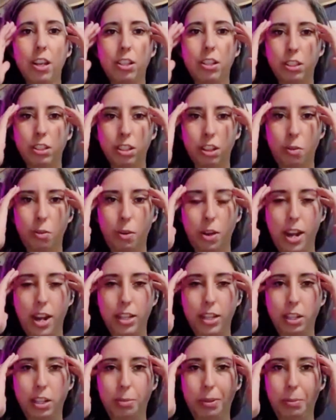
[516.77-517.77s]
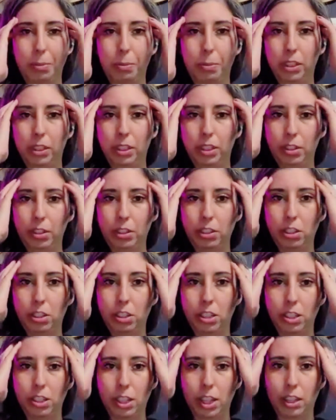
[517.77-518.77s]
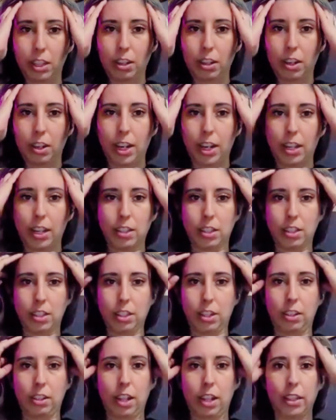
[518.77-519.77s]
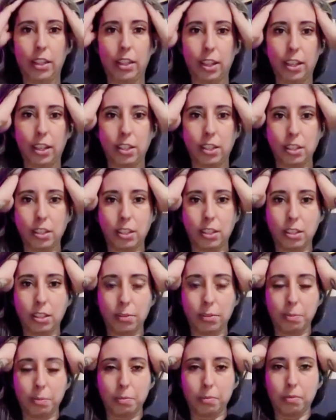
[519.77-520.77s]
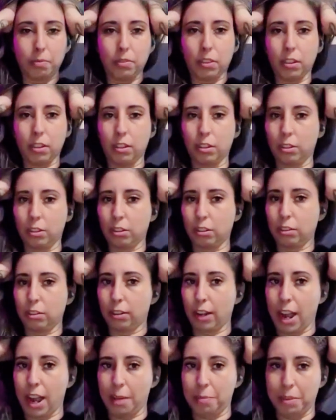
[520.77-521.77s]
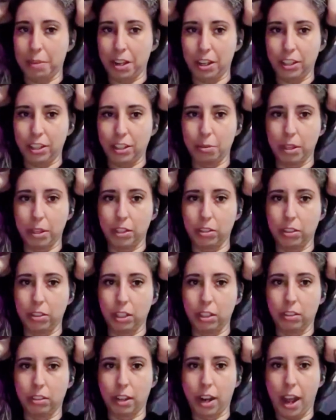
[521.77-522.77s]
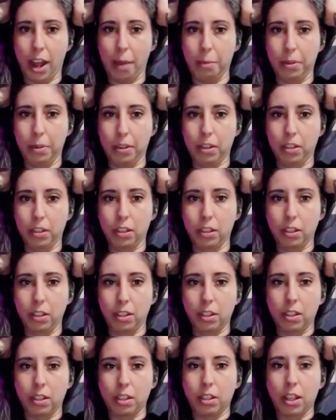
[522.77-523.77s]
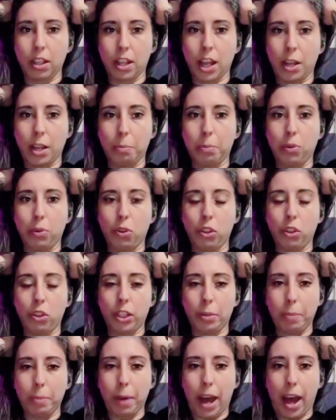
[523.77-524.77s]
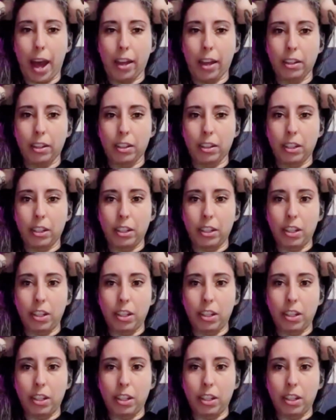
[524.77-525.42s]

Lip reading: So what I tell people to do is to just get their hands in there like this, grab onto what you can grab and pull it back.